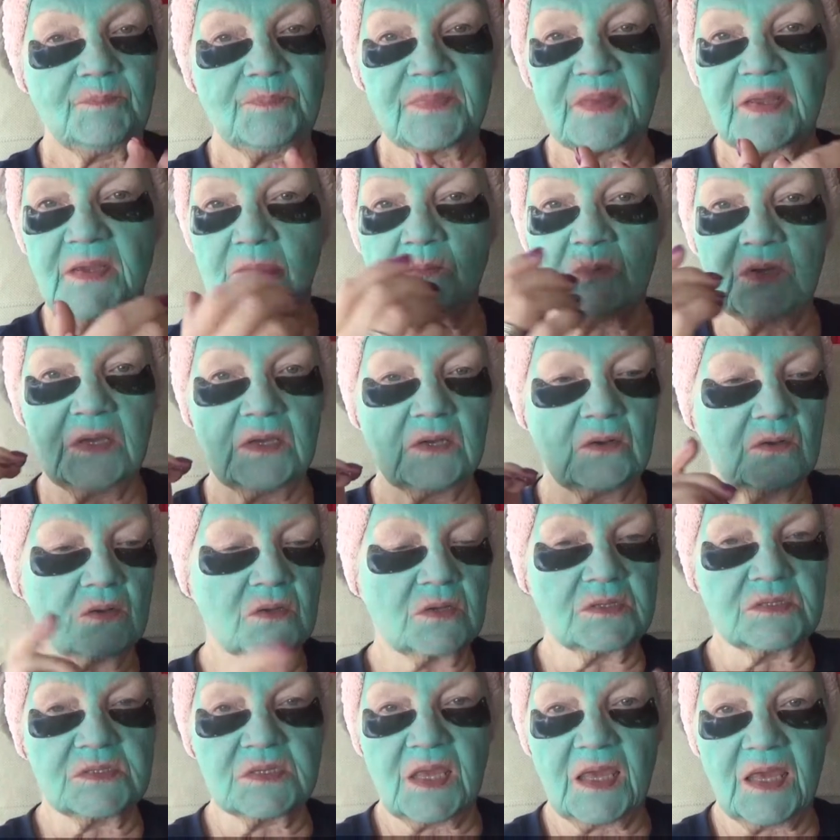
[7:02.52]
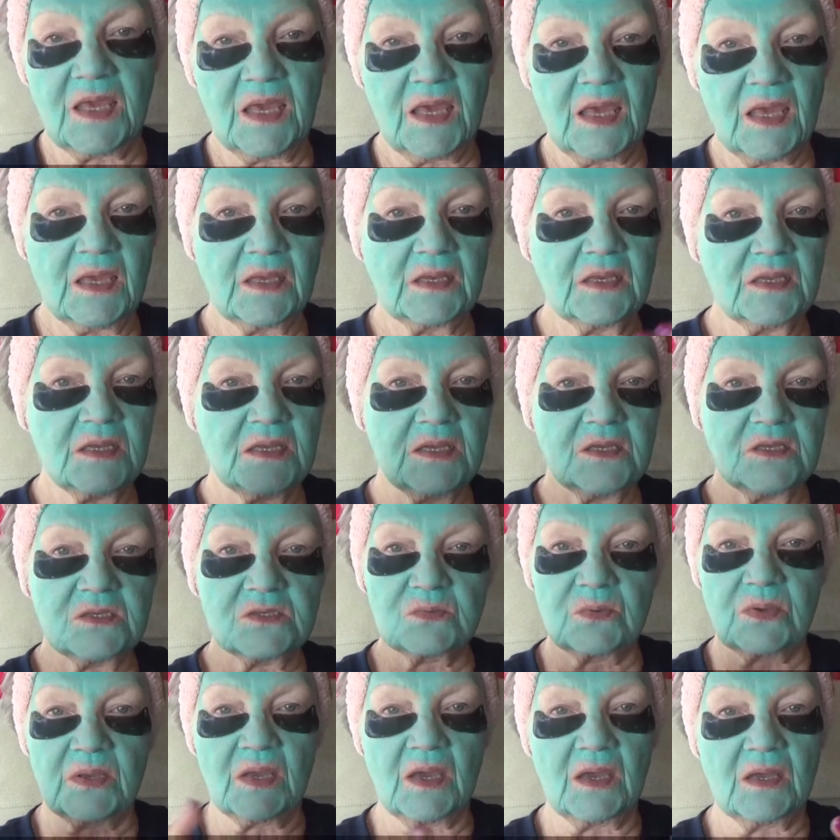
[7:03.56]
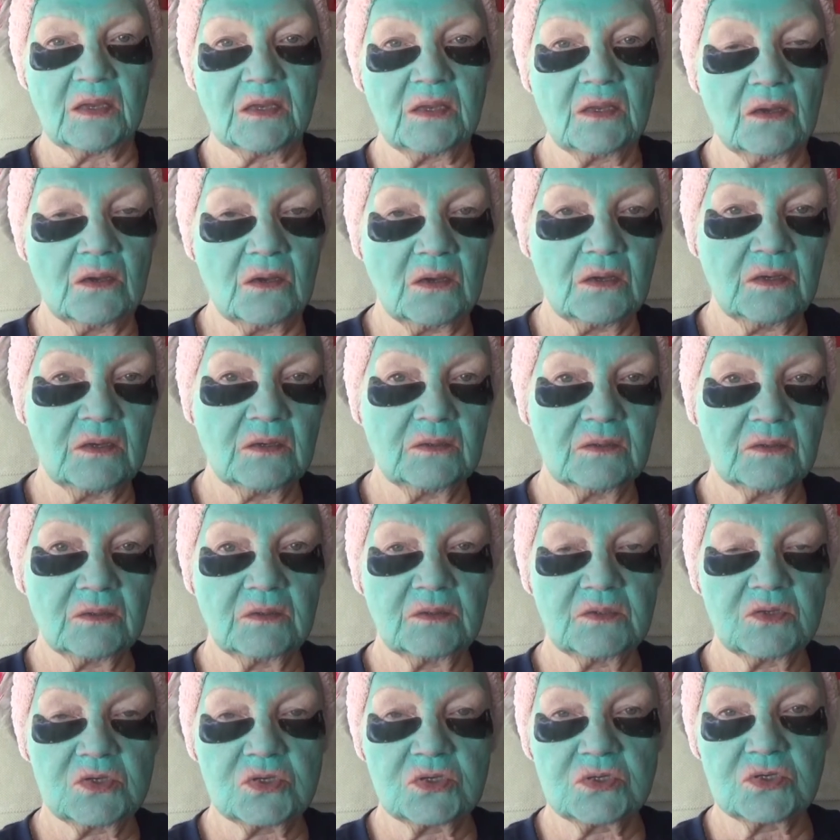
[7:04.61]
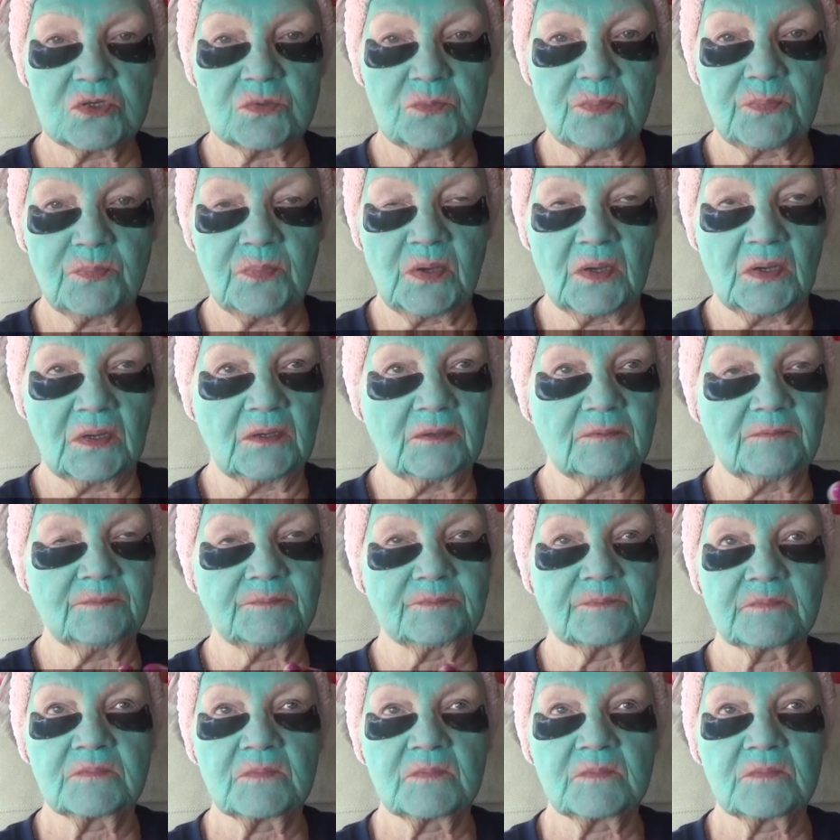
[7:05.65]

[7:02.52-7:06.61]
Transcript: and we had all kinds of candies we had uh, ginger um,